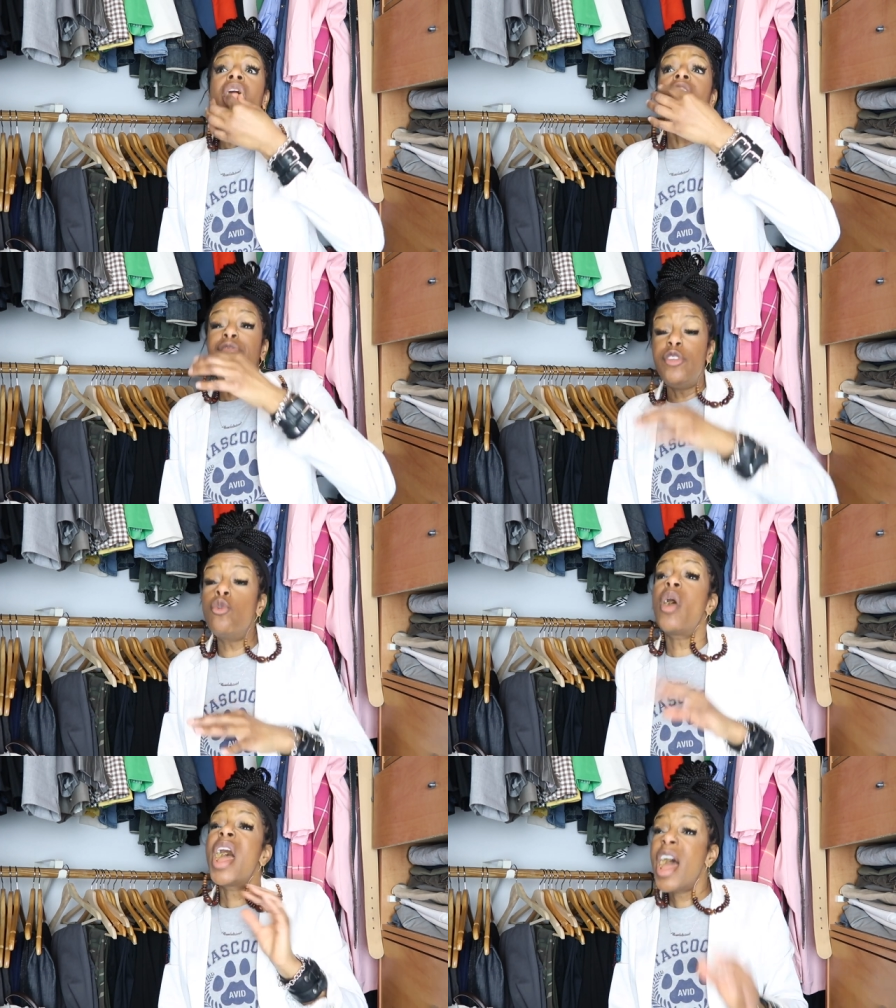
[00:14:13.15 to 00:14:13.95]
if
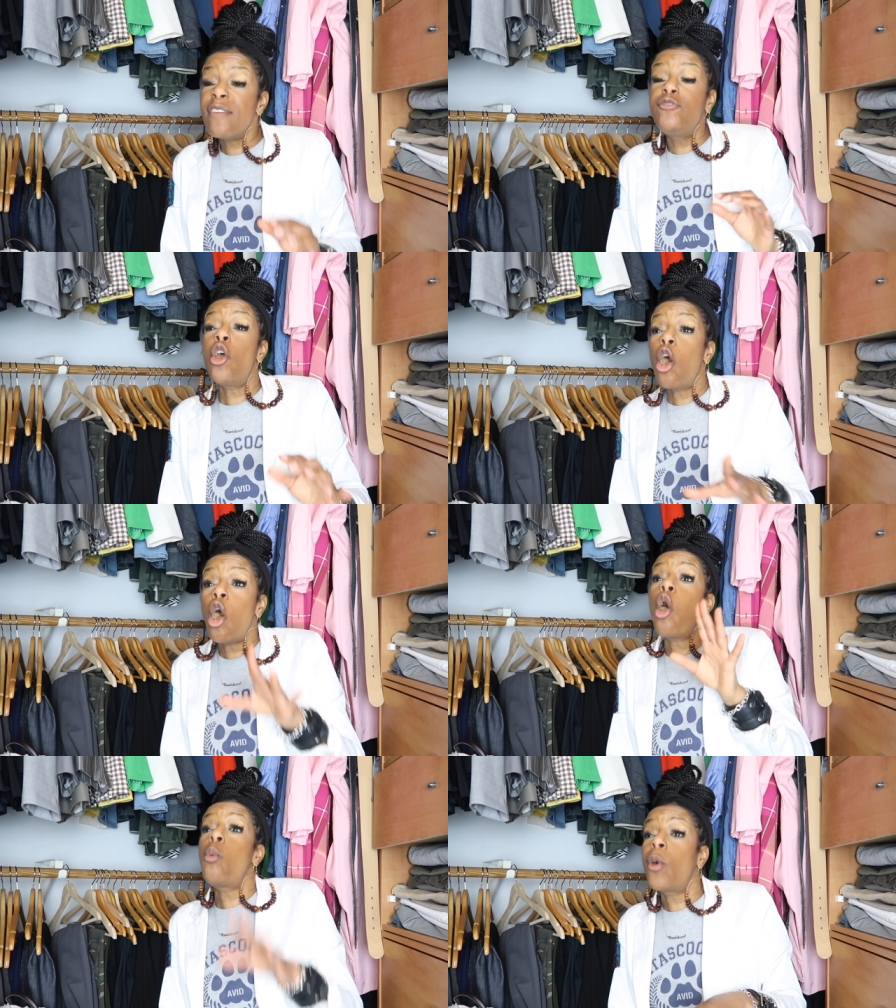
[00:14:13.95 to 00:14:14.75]
you have your
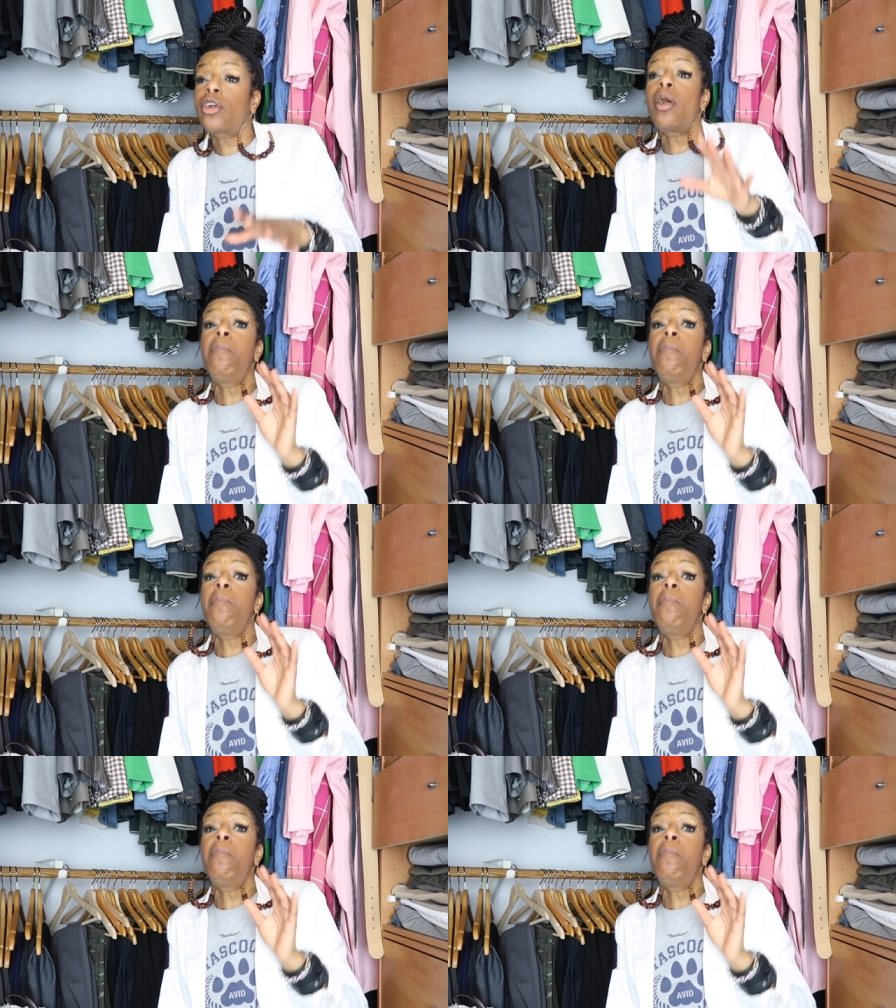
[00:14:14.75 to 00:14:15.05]
homework